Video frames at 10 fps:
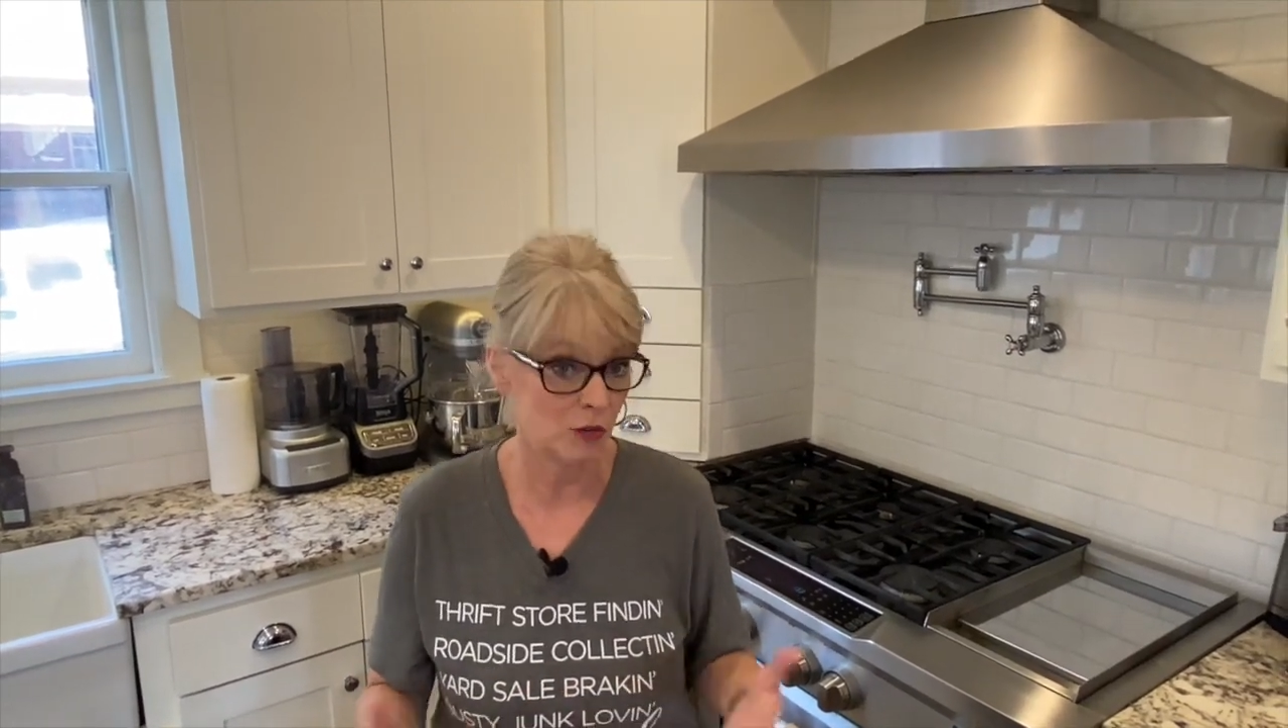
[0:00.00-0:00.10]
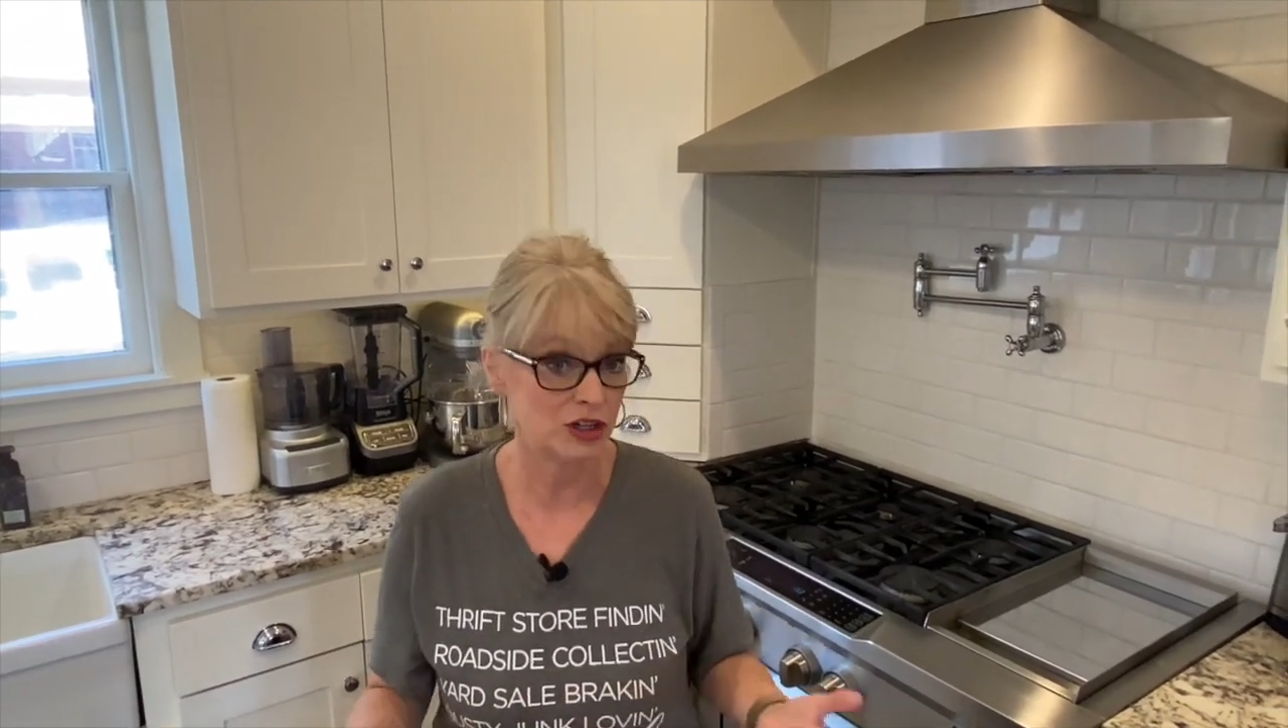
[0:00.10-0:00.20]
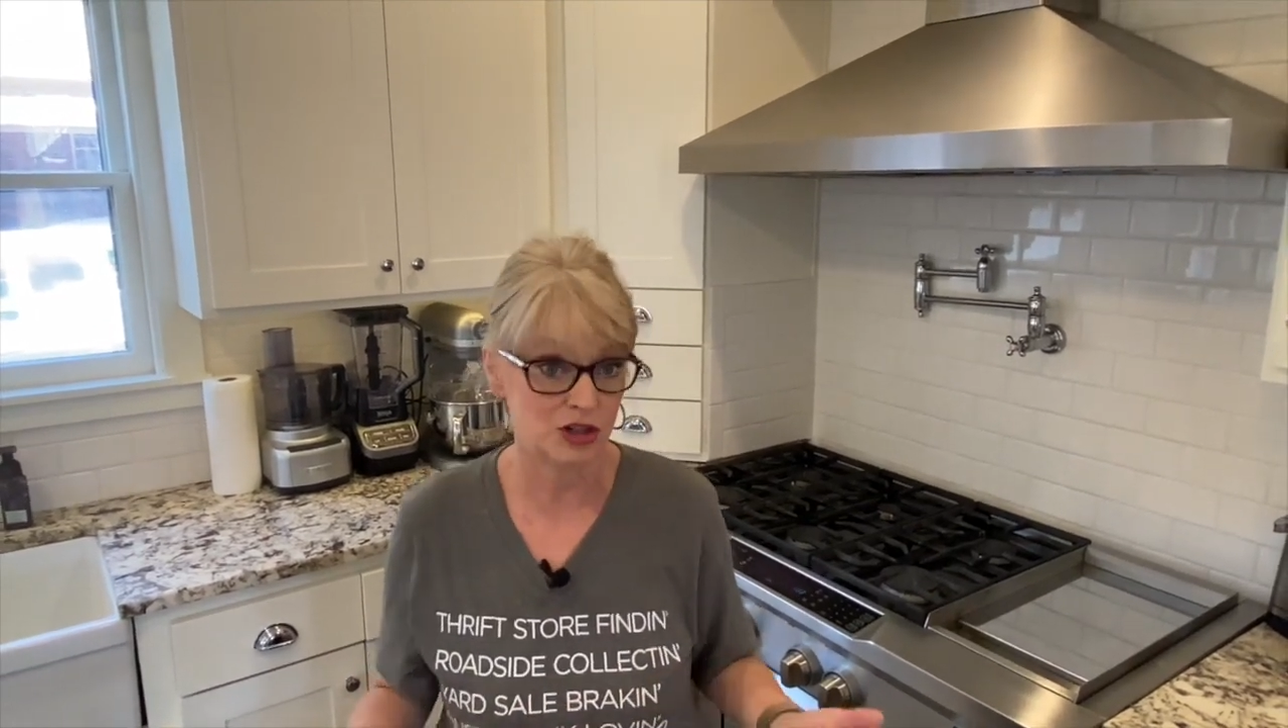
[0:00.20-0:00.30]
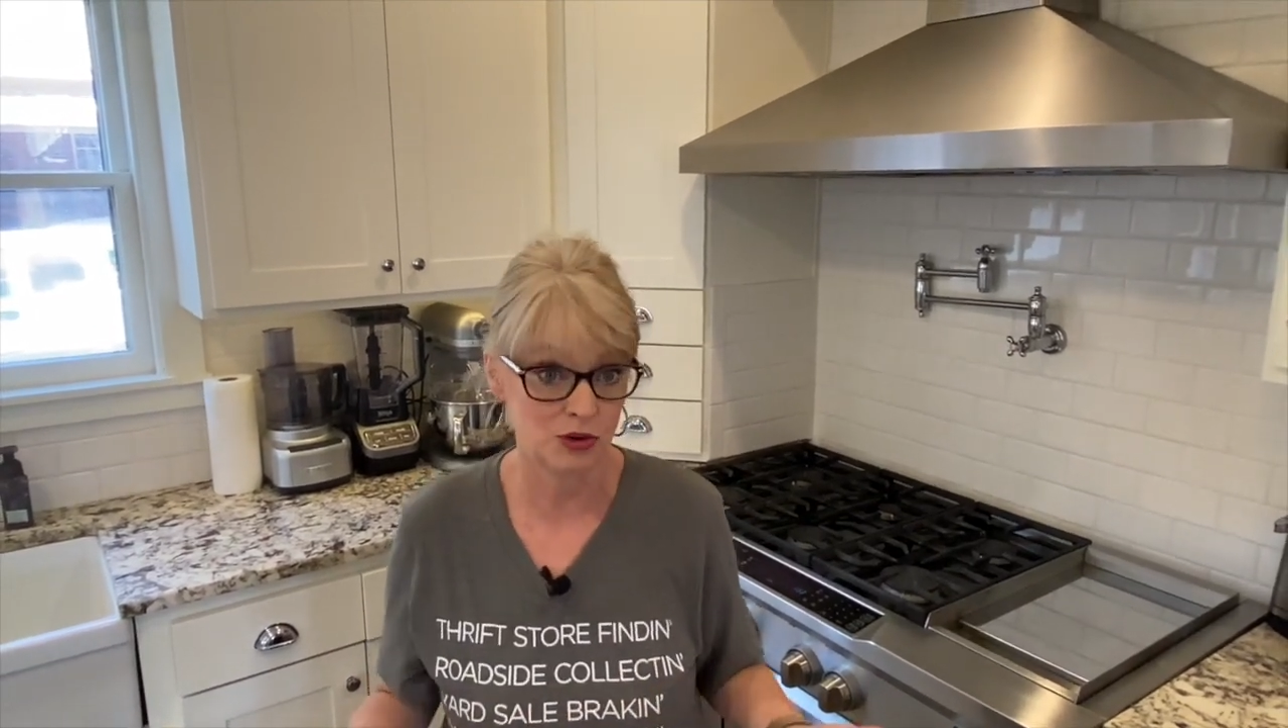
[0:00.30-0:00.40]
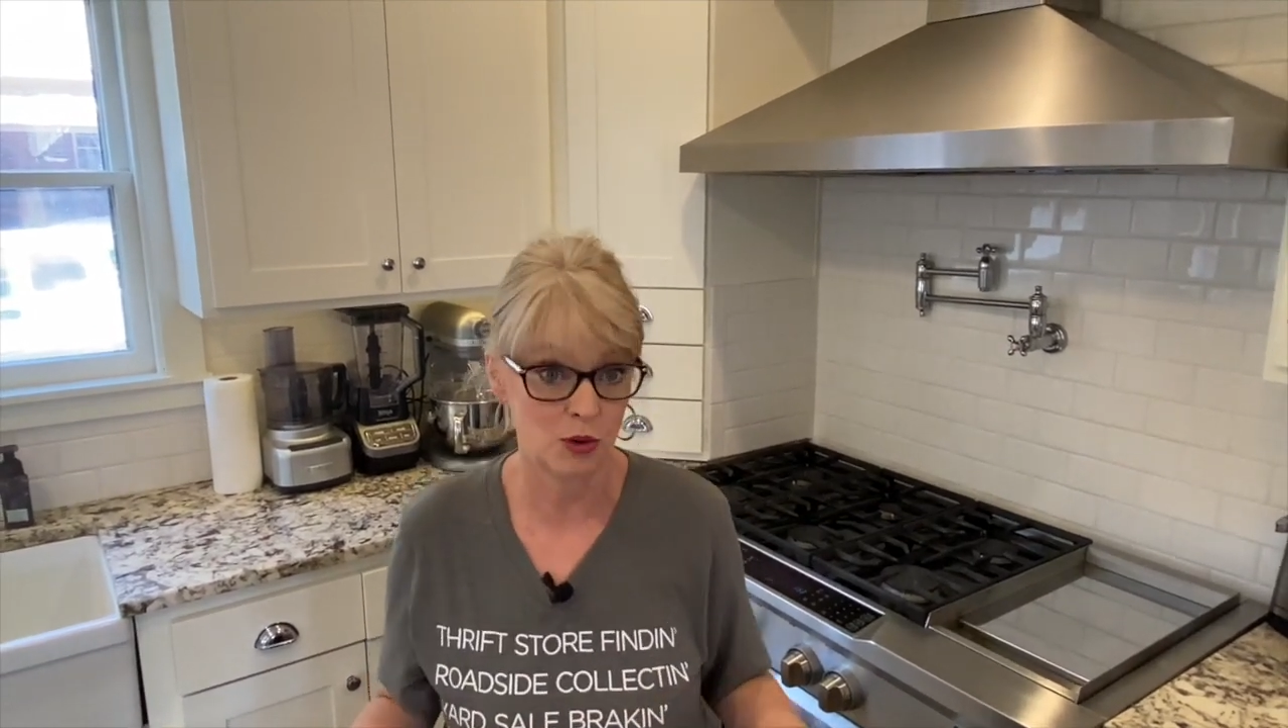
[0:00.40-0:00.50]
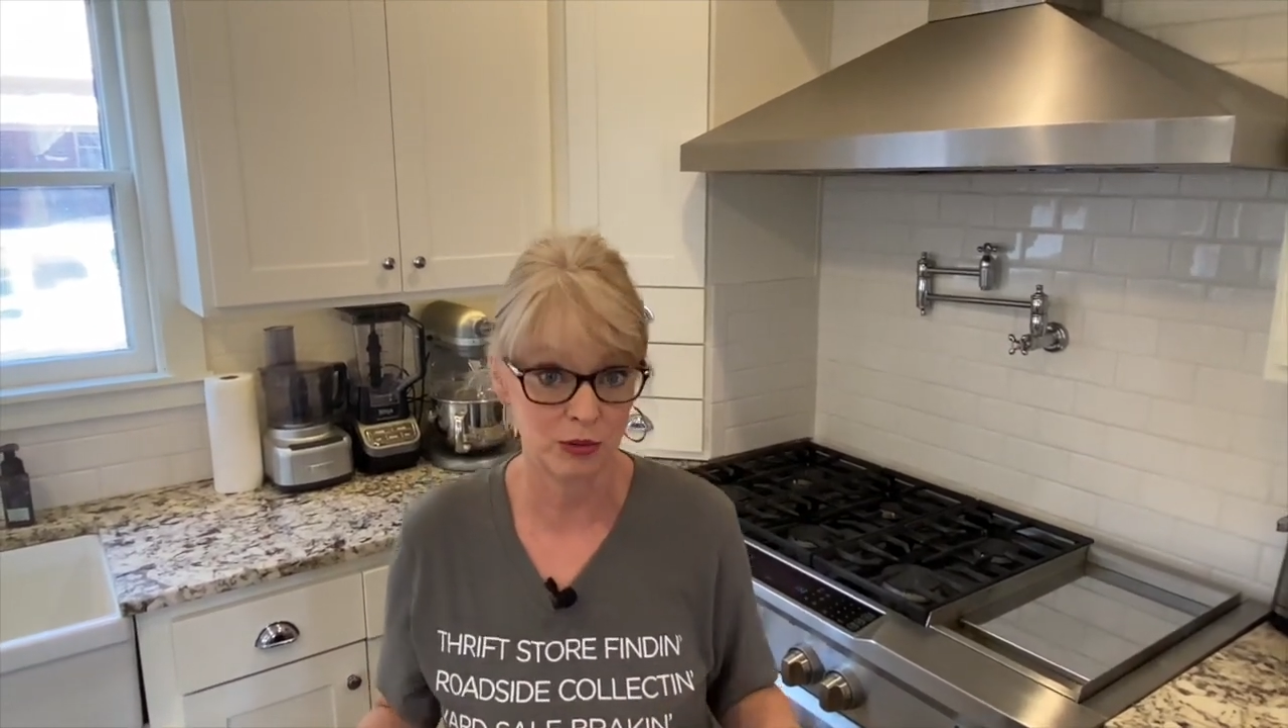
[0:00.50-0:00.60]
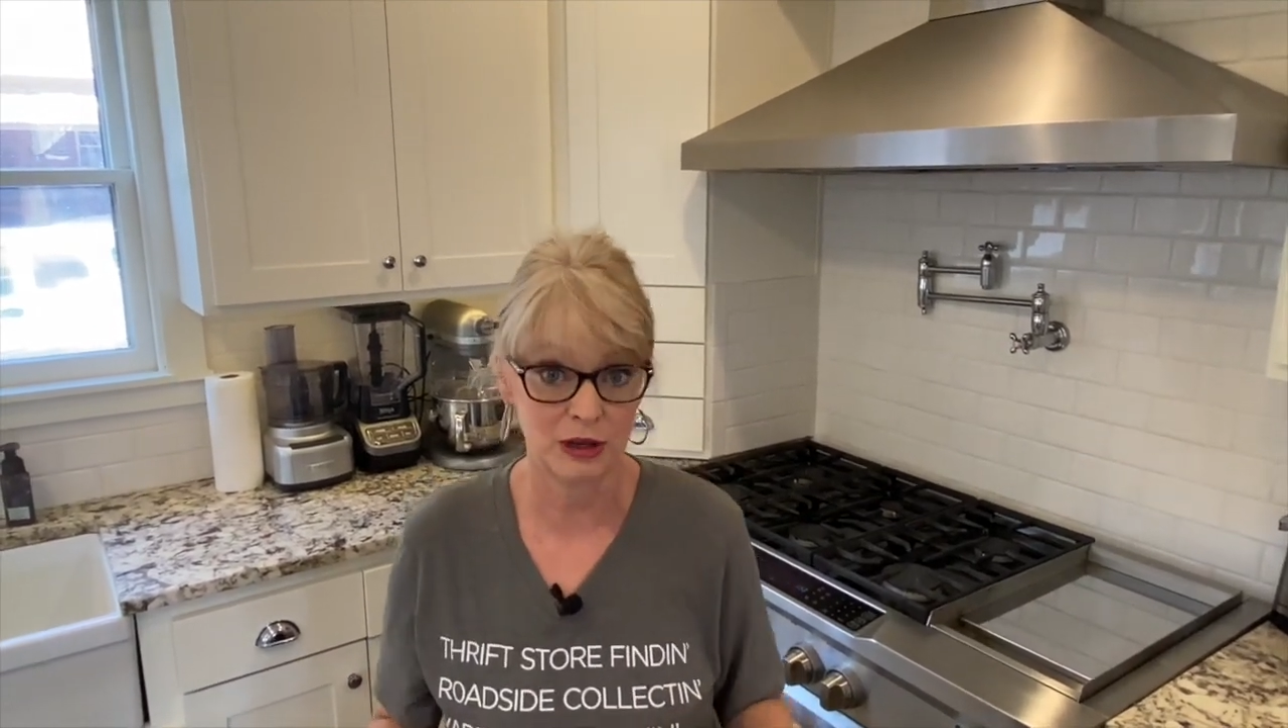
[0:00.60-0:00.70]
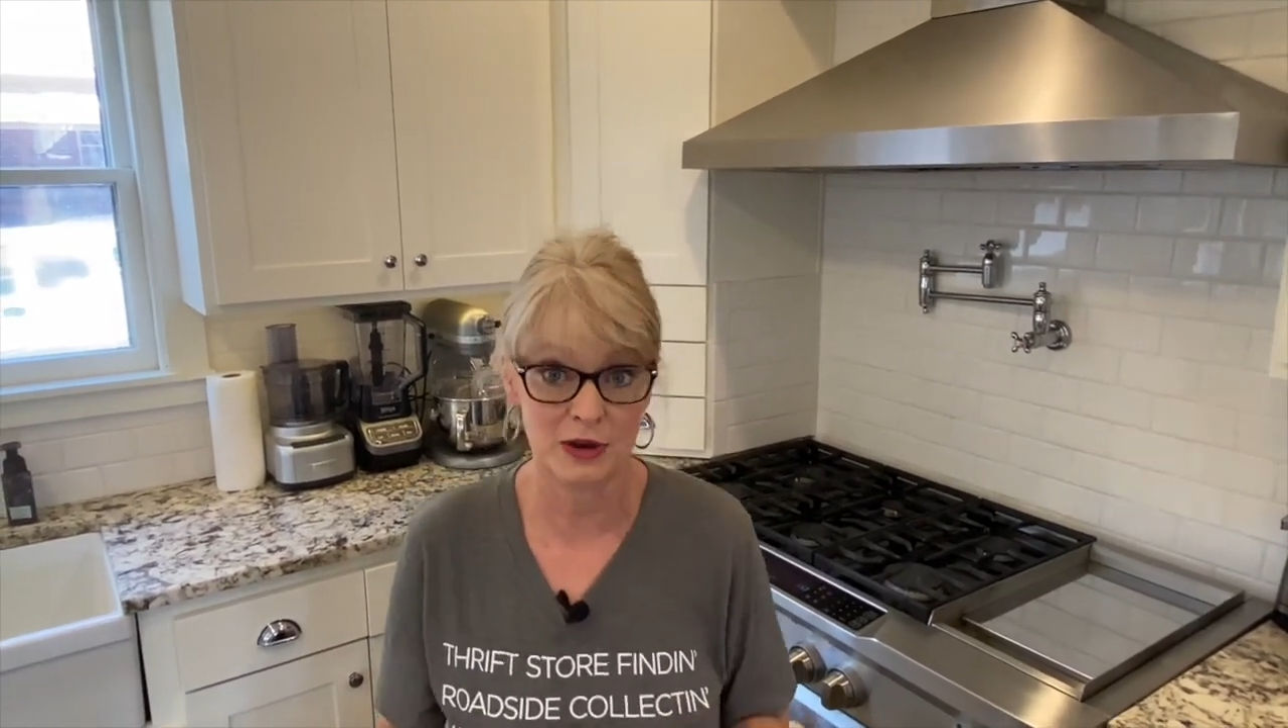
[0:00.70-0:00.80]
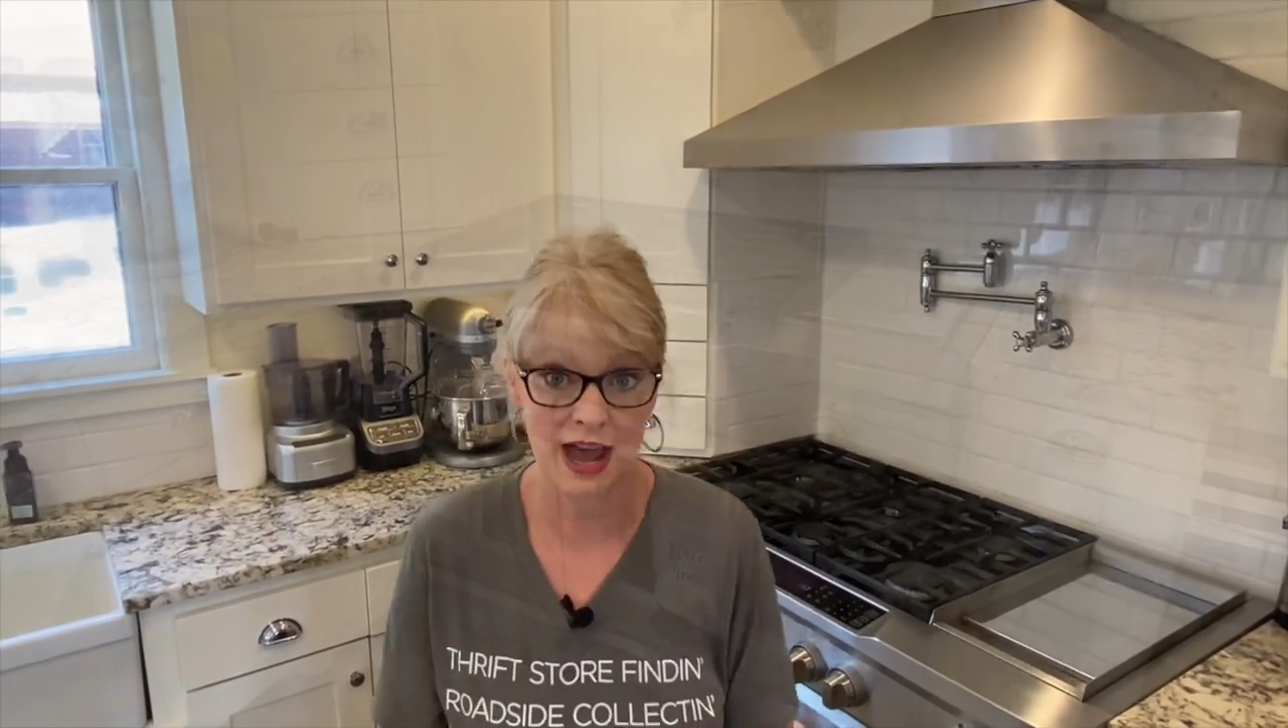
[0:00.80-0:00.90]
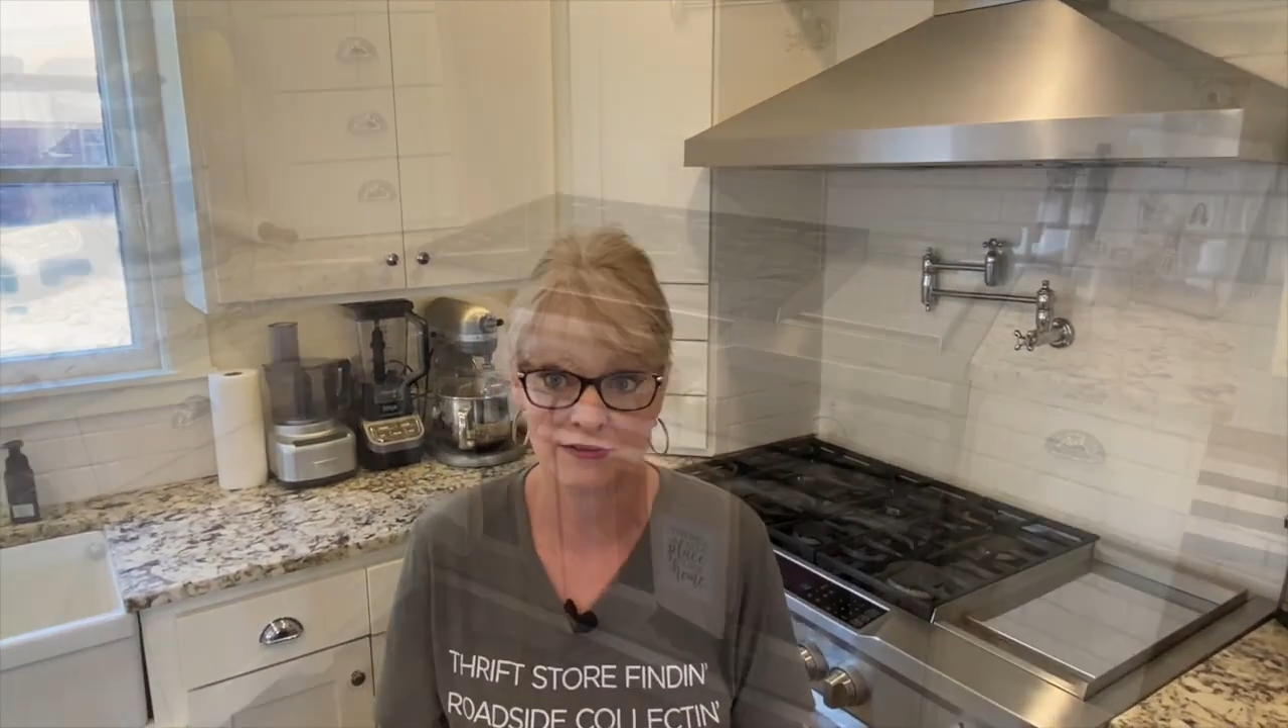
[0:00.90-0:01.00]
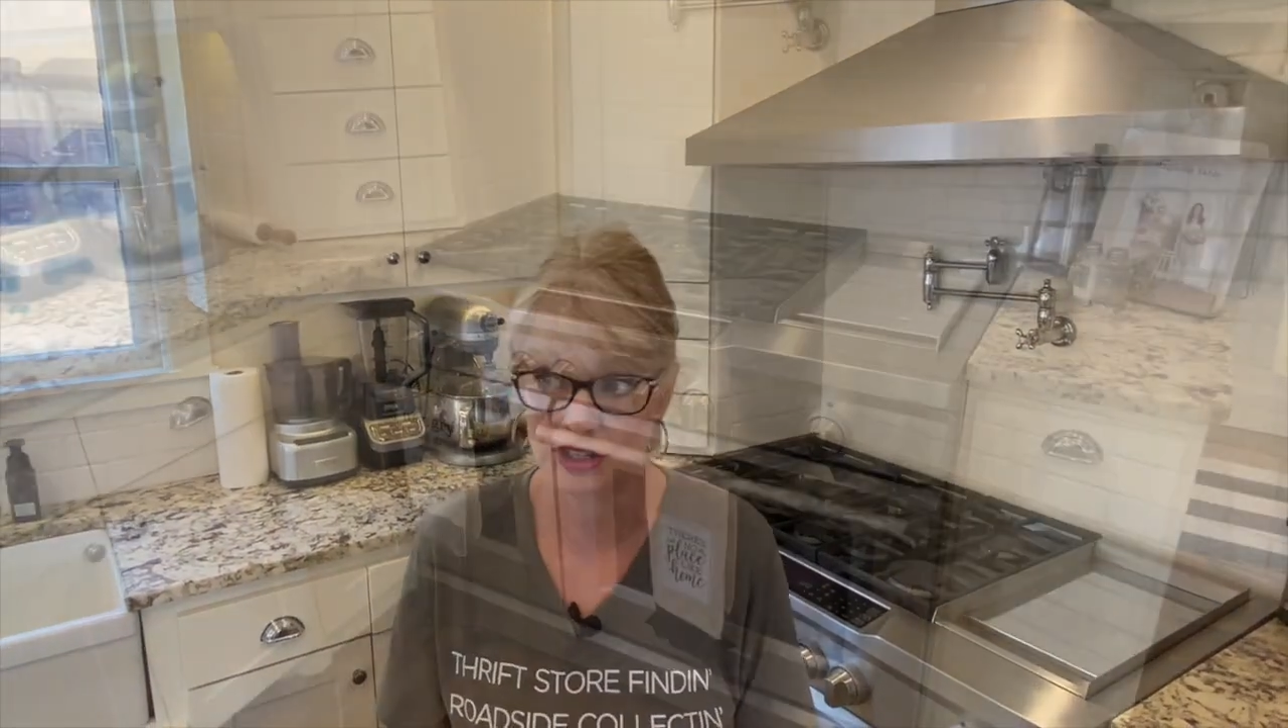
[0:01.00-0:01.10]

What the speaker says: what you normally would have to